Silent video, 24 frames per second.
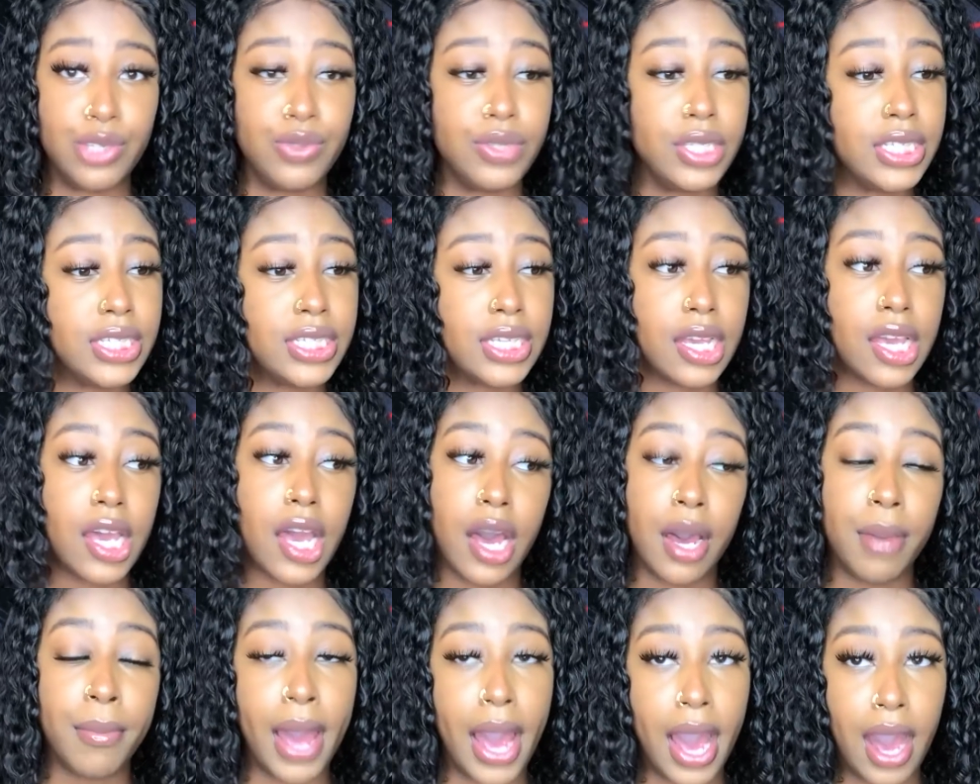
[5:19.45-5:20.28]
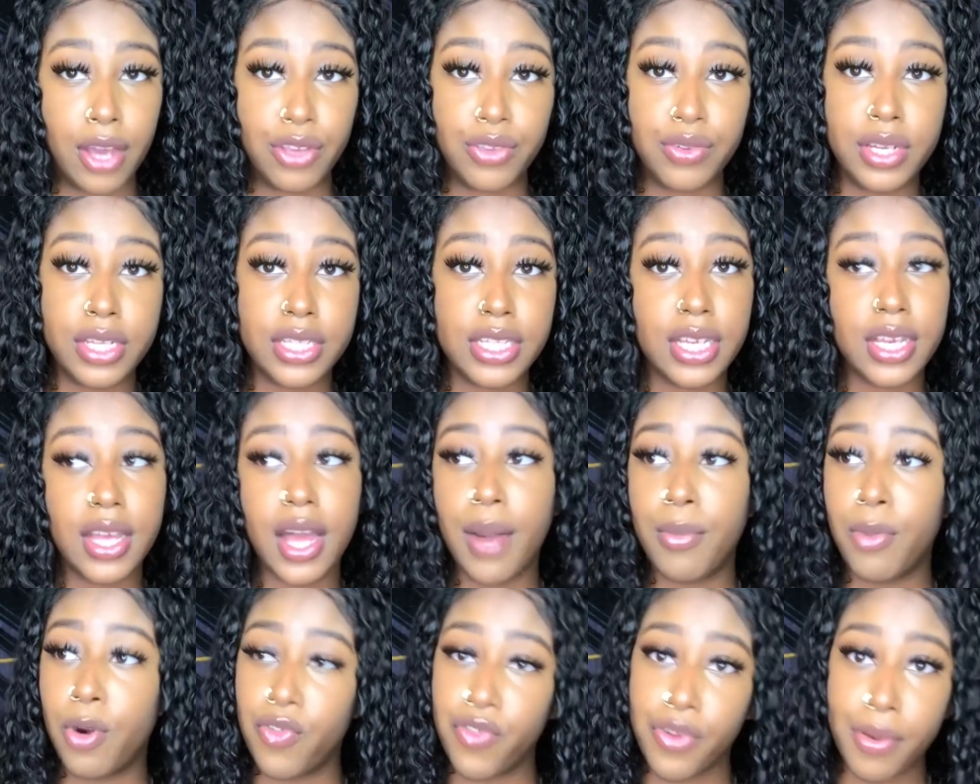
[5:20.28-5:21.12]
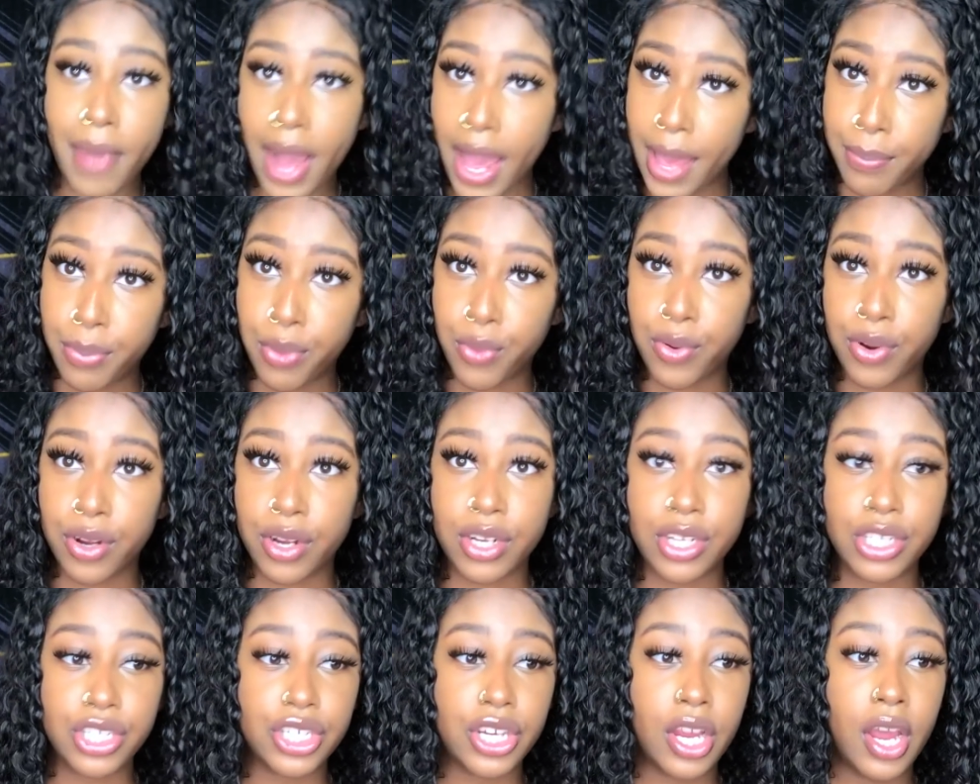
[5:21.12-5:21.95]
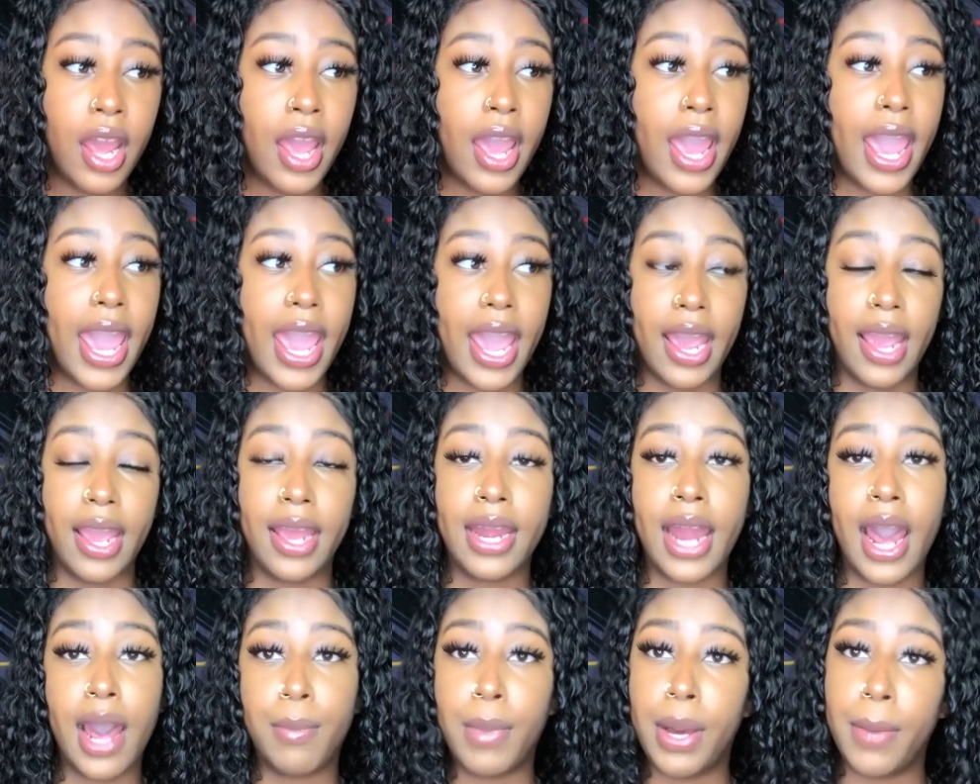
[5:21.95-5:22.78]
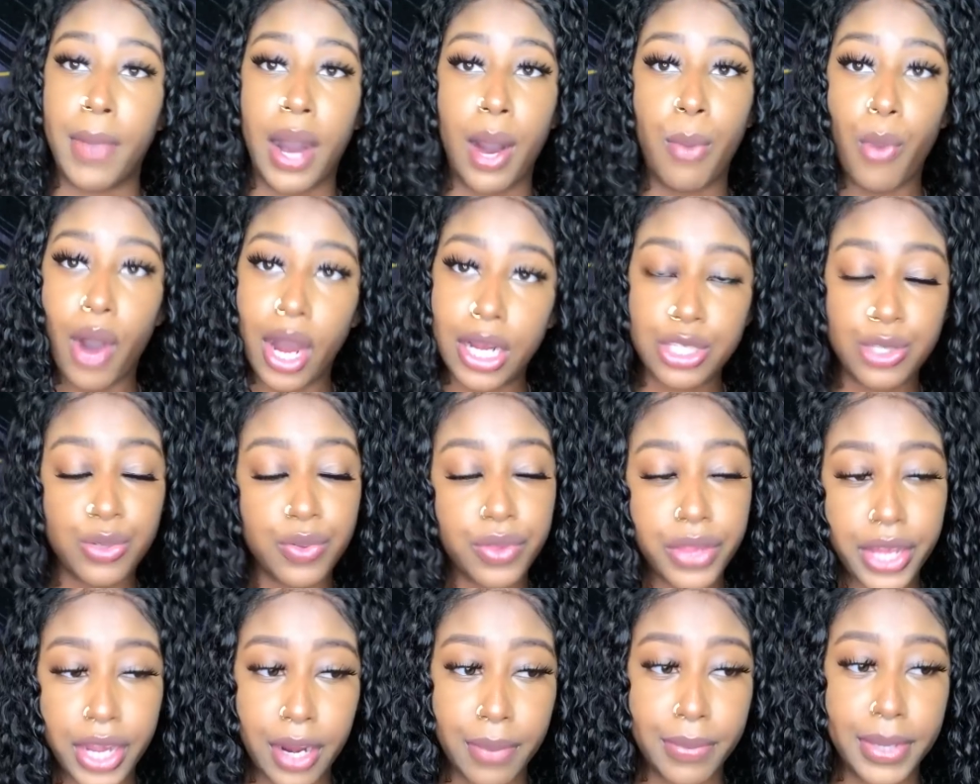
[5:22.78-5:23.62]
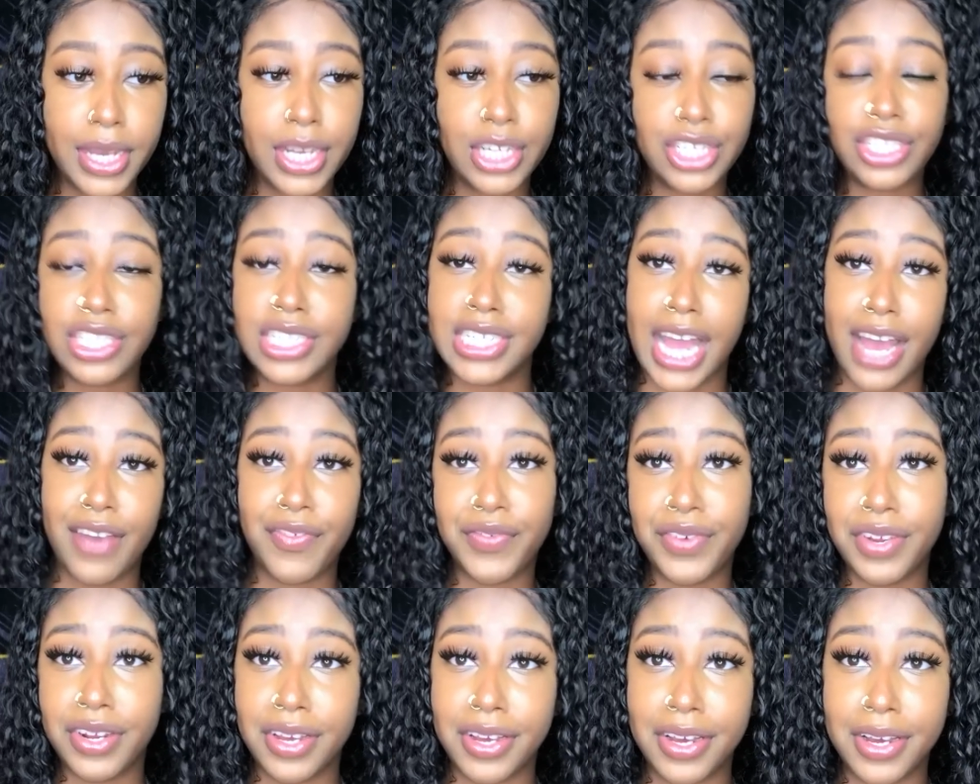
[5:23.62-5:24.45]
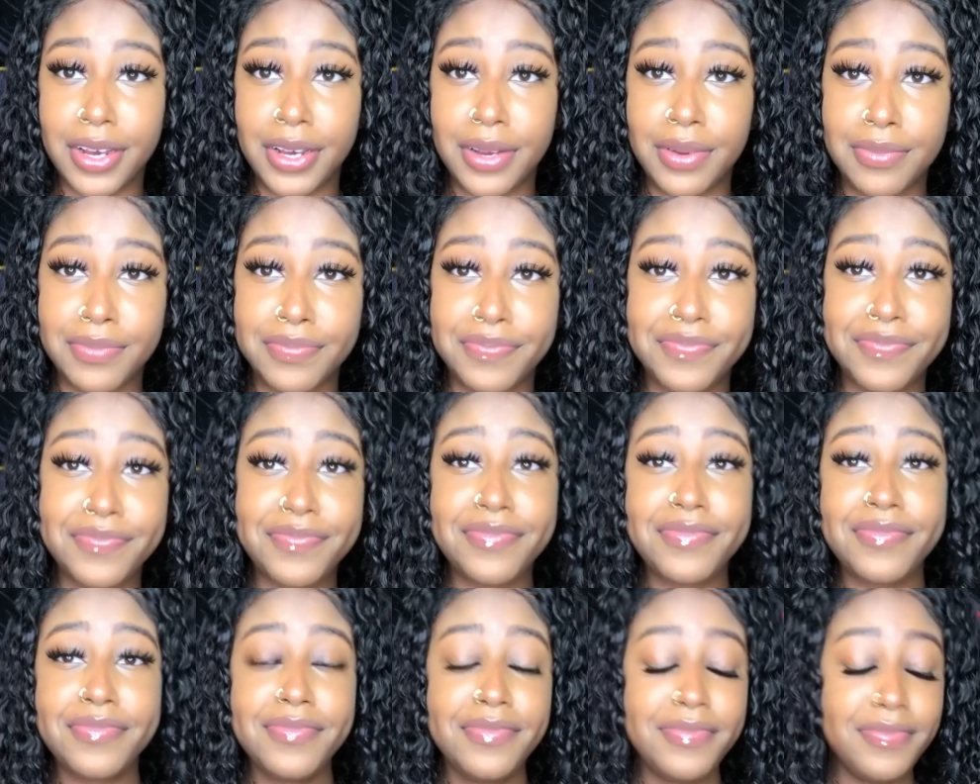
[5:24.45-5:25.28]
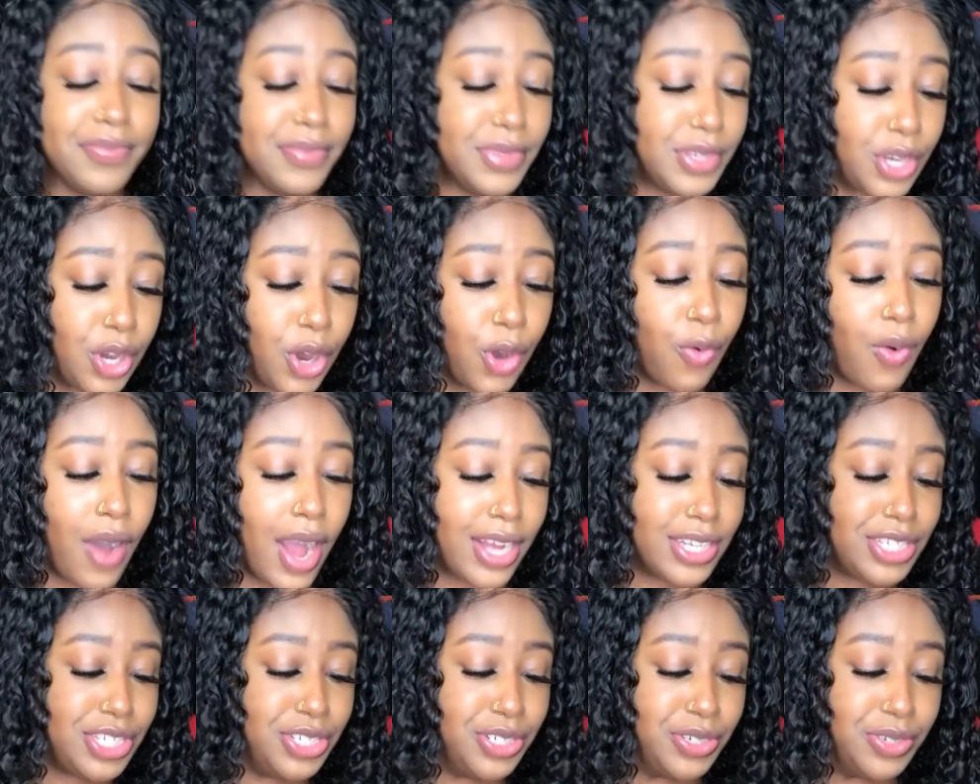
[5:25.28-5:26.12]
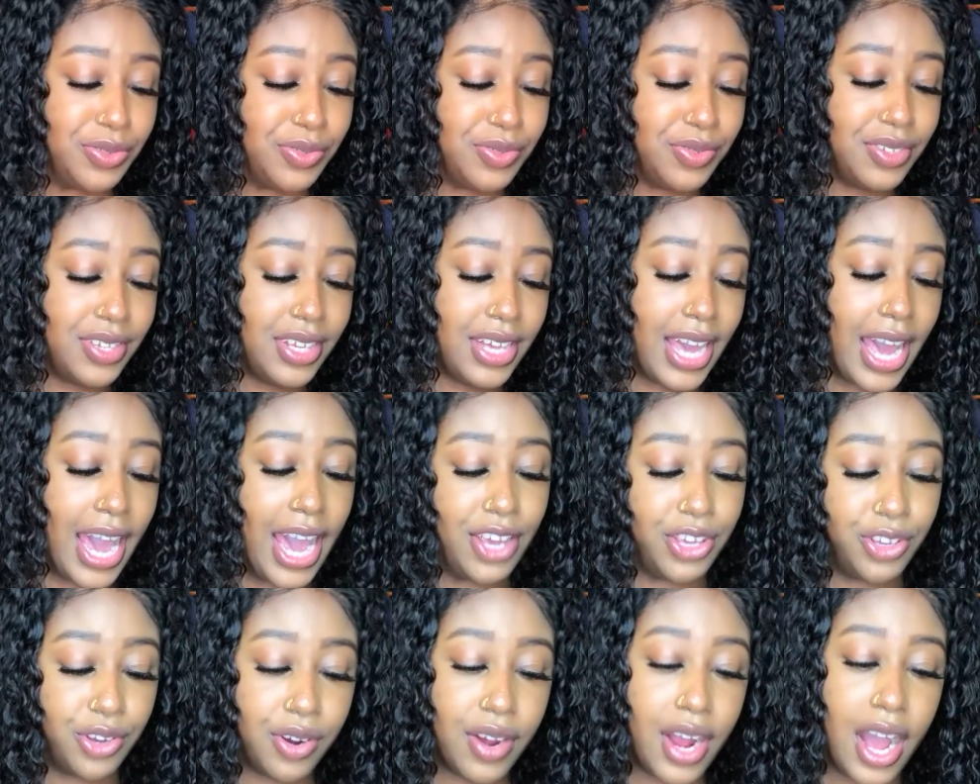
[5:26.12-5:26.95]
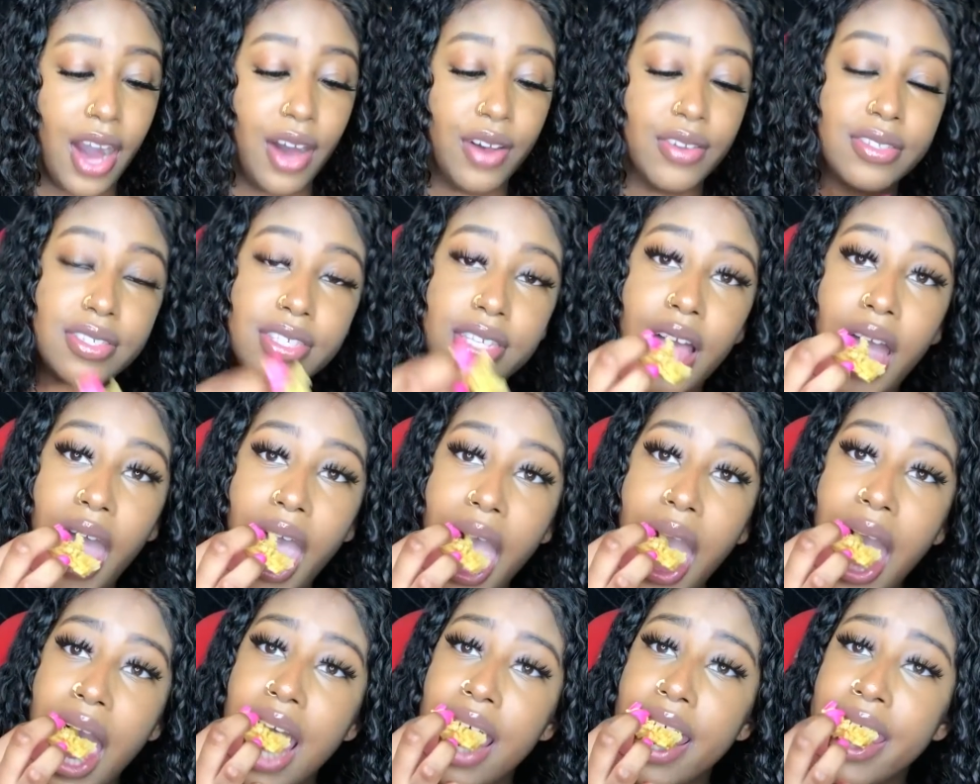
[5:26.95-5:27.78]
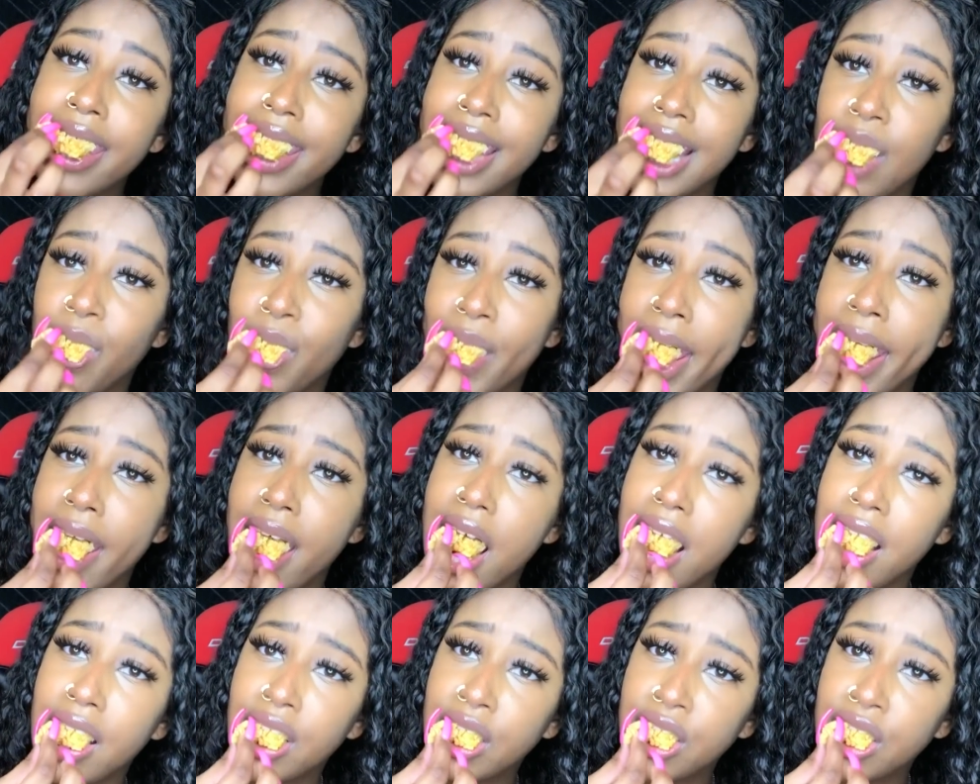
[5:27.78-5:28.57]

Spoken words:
You need to come out. You need to come over my porch and have my mom watch you there because she's not going to go watch you at your house. Let me take a bite.